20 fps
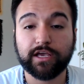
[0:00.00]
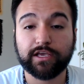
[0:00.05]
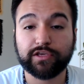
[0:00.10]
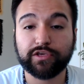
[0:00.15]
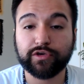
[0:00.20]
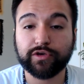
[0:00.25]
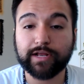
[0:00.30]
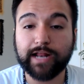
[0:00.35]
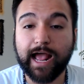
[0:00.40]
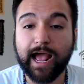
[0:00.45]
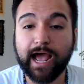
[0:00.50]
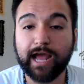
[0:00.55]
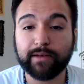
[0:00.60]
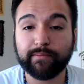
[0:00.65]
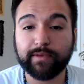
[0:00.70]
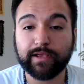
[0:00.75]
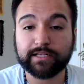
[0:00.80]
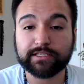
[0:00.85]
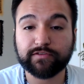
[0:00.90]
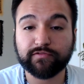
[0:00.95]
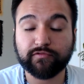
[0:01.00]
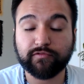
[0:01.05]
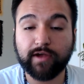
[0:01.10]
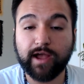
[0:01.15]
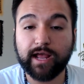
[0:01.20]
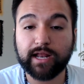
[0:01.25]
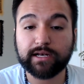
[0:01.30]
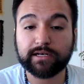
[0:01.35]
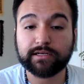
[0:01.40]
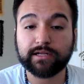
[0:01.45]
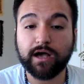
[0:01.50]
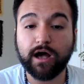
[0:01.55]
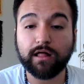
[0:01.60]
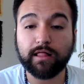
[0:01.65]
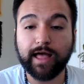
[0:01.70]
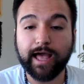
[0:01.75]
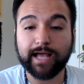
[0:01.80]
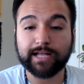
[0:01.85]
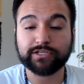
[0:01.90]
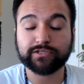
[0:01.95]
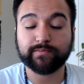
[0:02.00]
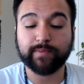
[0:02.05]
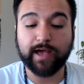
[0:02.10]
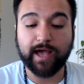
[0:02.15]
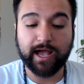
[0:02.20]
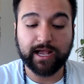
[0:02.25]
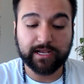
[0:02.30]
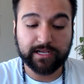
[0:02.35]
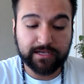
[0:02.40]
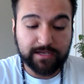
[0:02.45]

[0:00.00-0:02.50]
You could add me as a friend. I'll add you back.